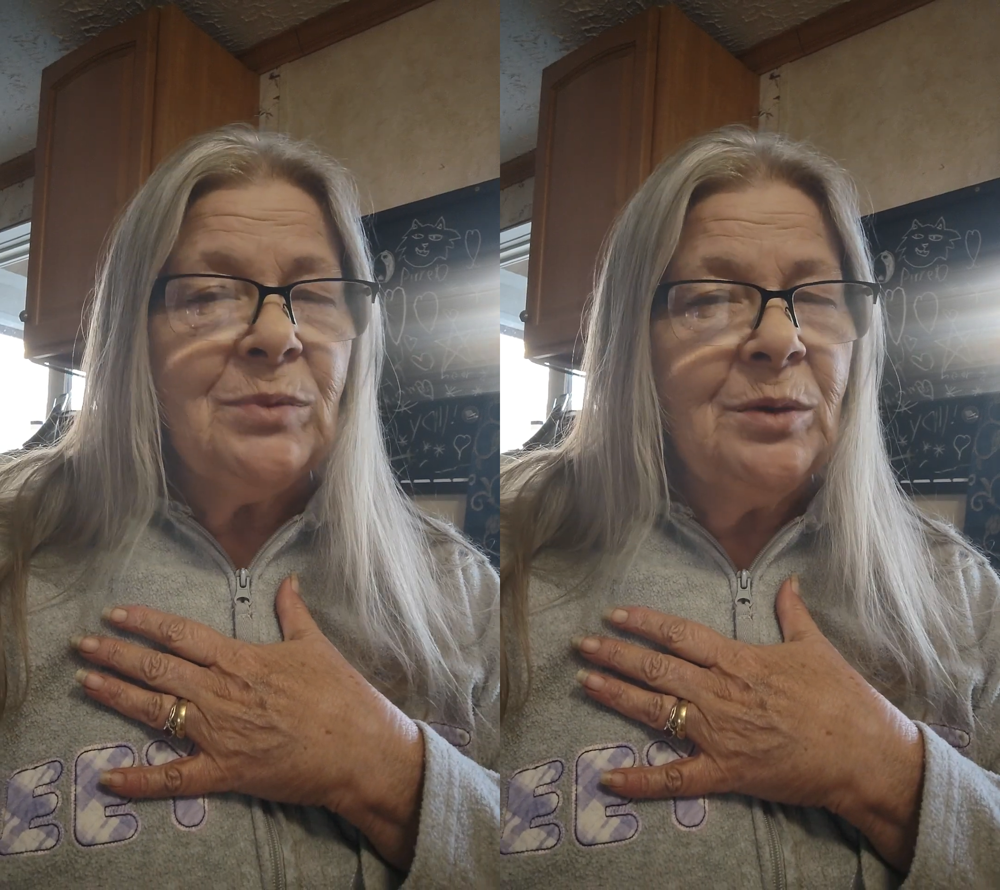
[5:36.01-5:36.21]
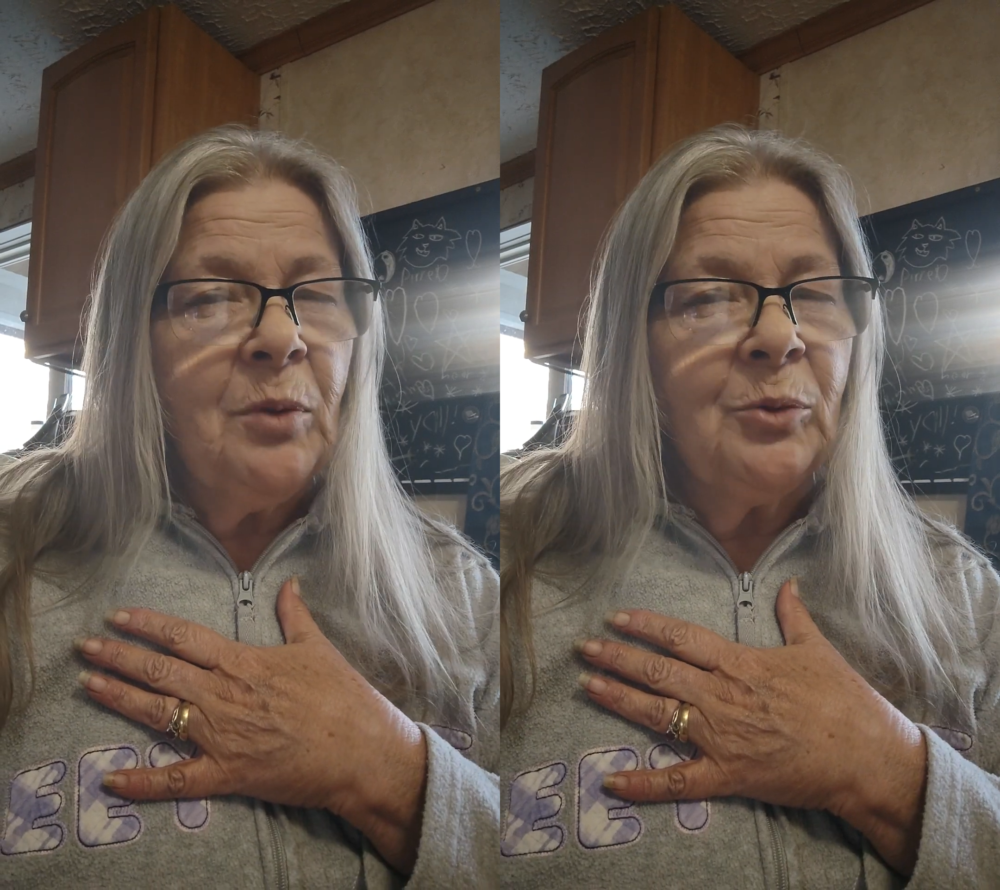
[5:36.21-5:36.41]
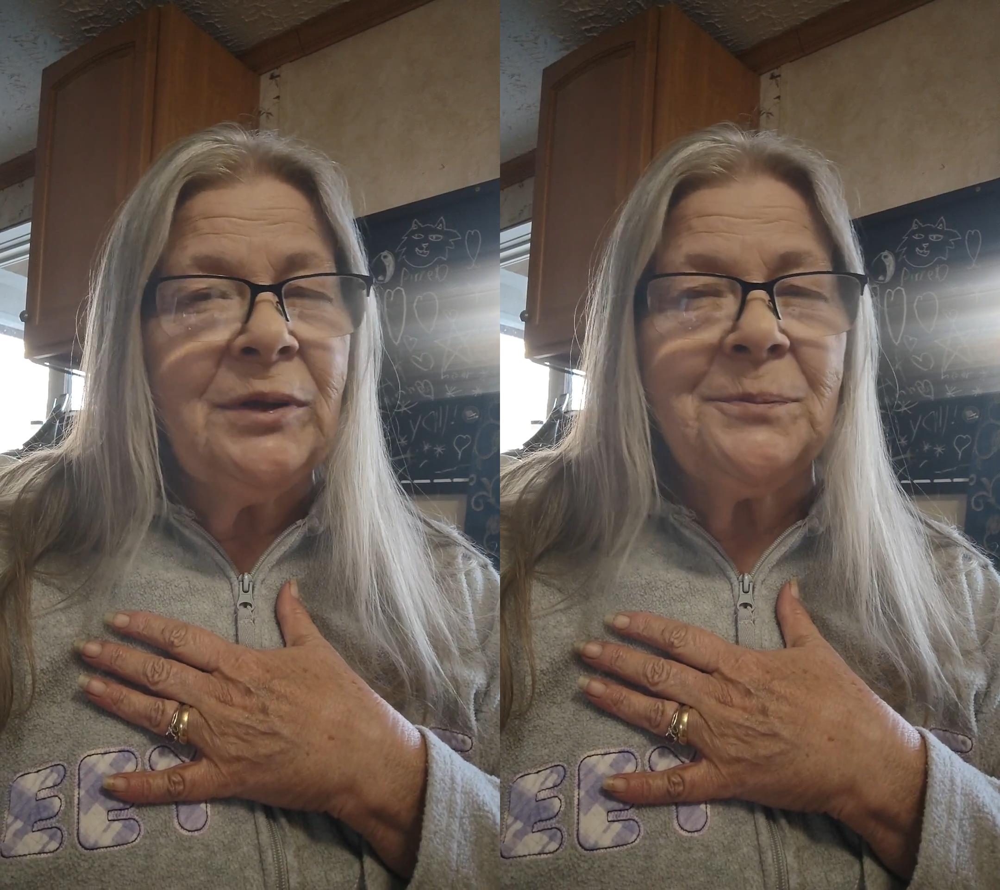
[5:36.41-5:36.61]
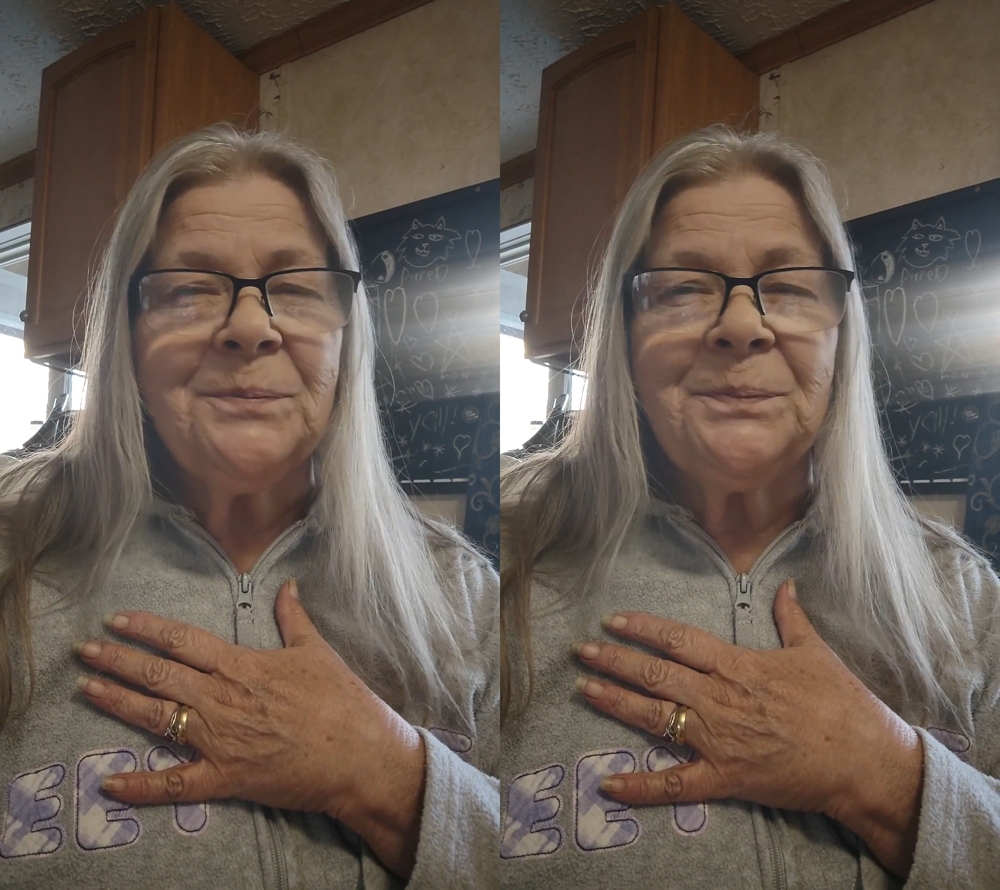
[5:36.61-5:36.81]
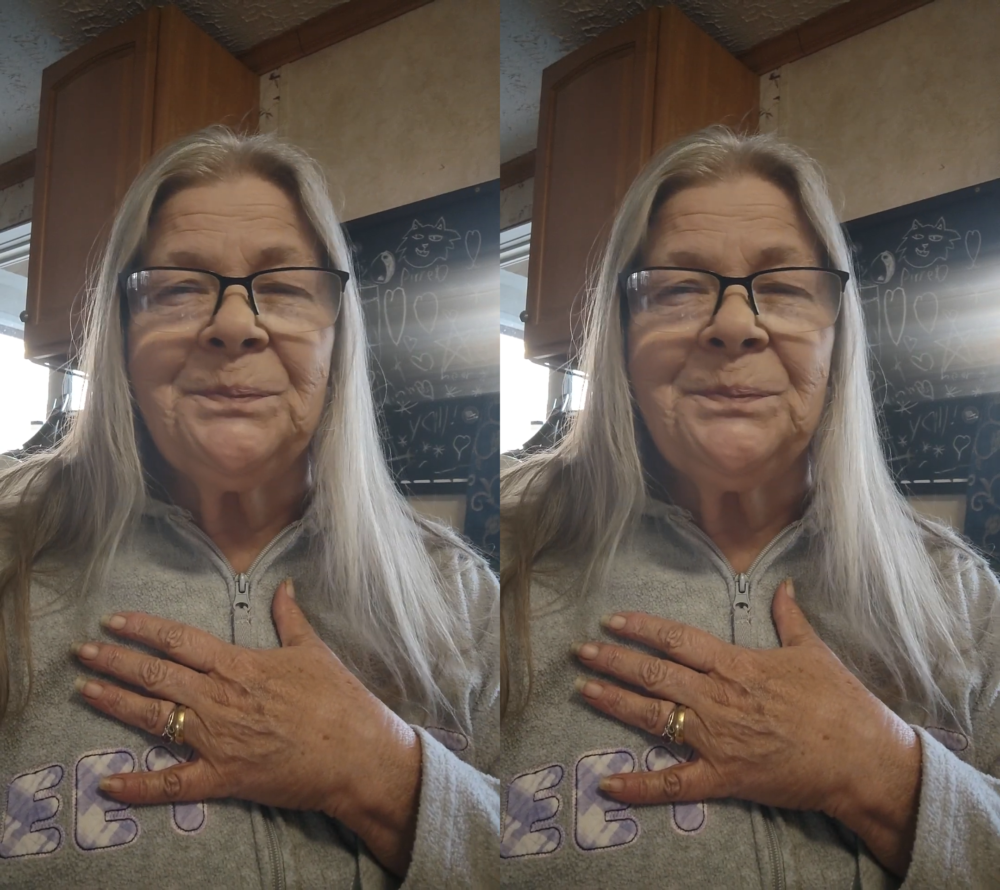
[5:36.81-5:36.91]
me a moment.